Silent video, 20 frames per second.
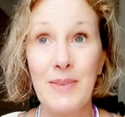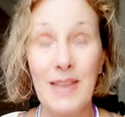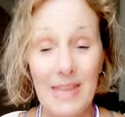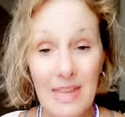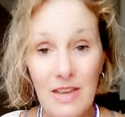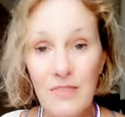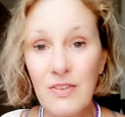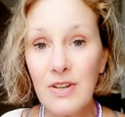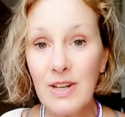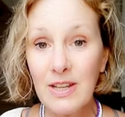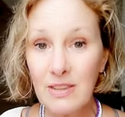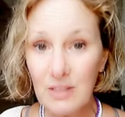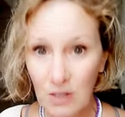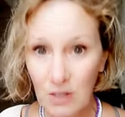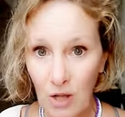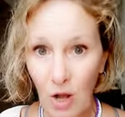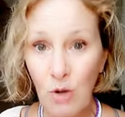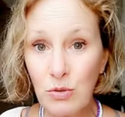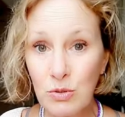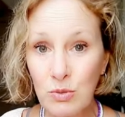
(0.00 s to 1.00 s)
even in the
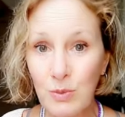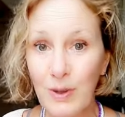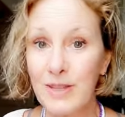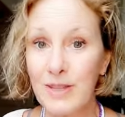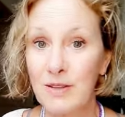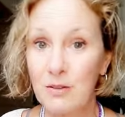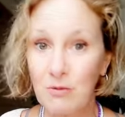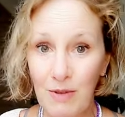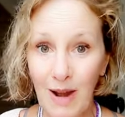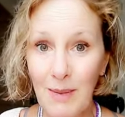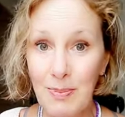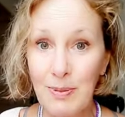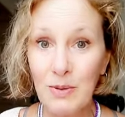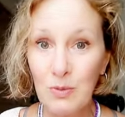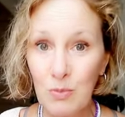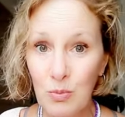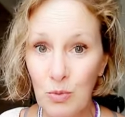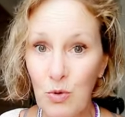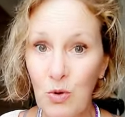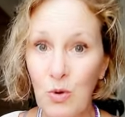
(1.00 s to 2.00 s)
cold weather, wrap
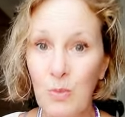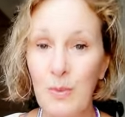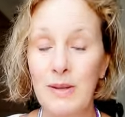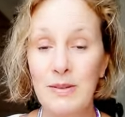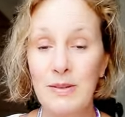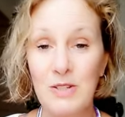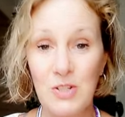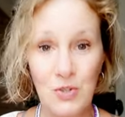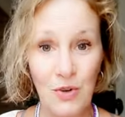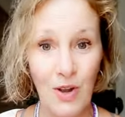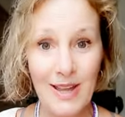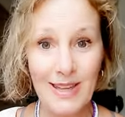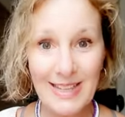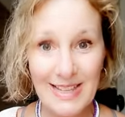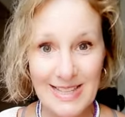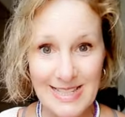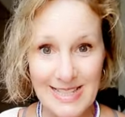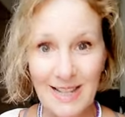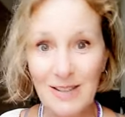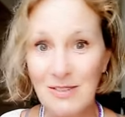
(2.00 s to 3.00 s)
up warm and try and
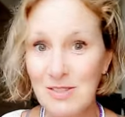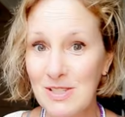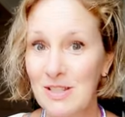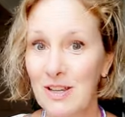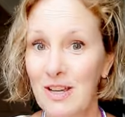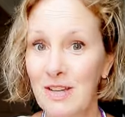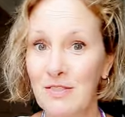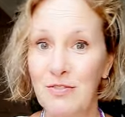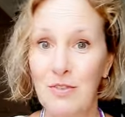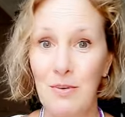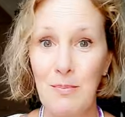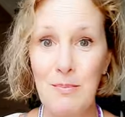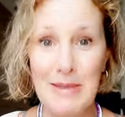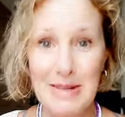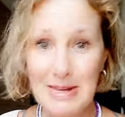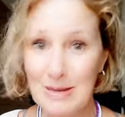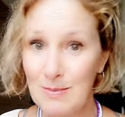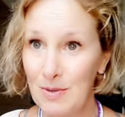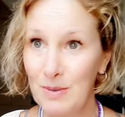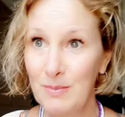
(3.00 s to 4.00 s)
get outside for a
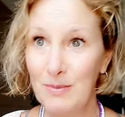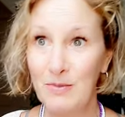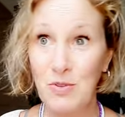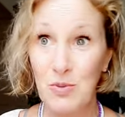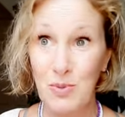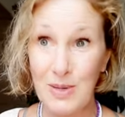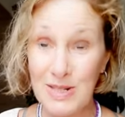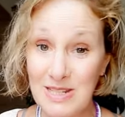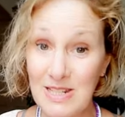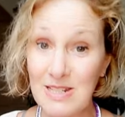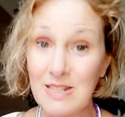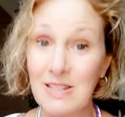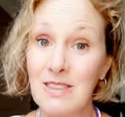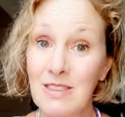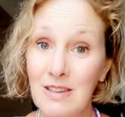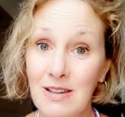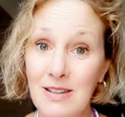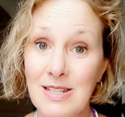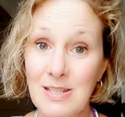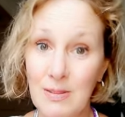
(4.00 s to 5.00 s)
minimum of 20 to
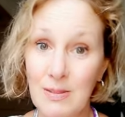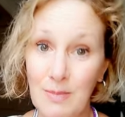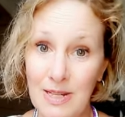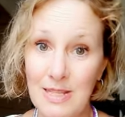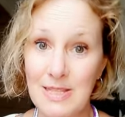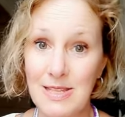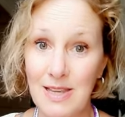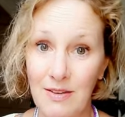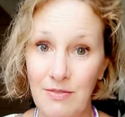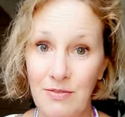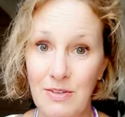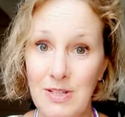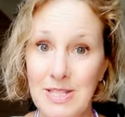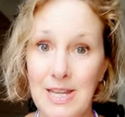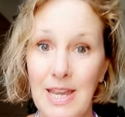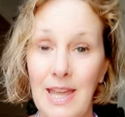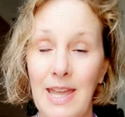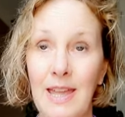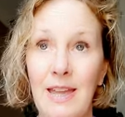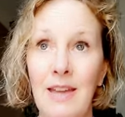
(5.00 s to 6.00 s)
30 minutes every
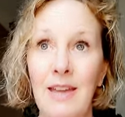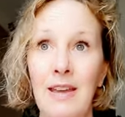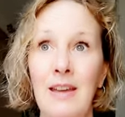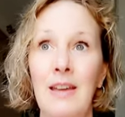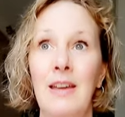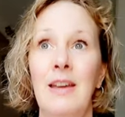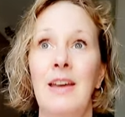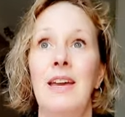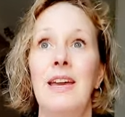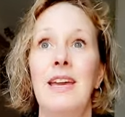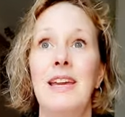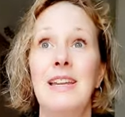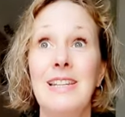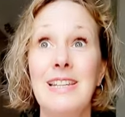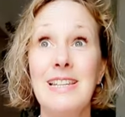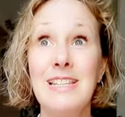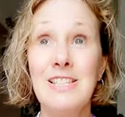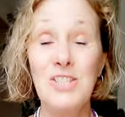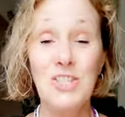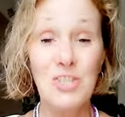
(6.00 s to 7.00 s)
day.
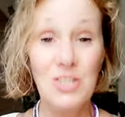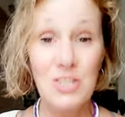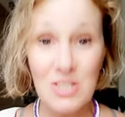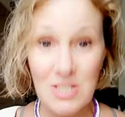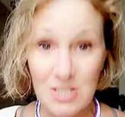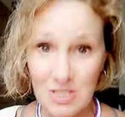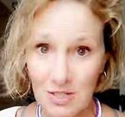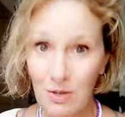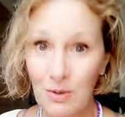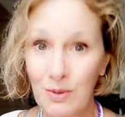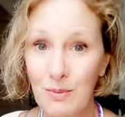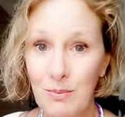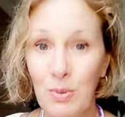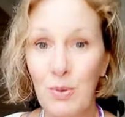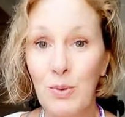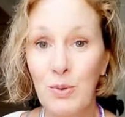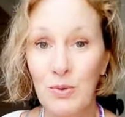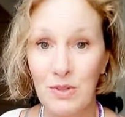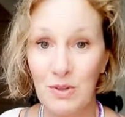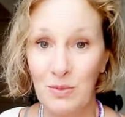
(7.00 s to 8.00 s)
It is just so
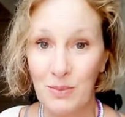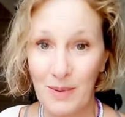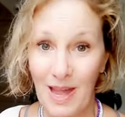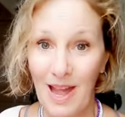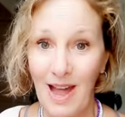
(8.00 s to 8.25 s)
important that we